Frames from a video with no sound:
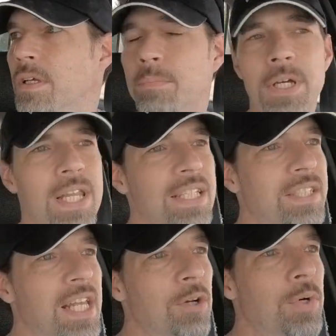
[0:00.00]
But that's
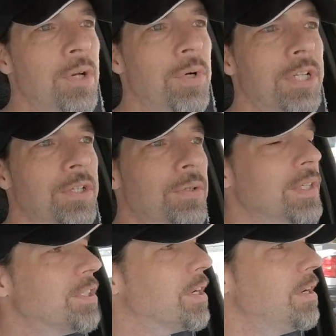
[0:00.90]
kind of what I want to do with
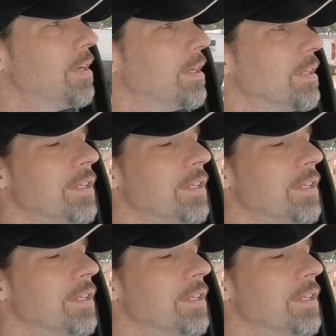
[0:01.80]
this car,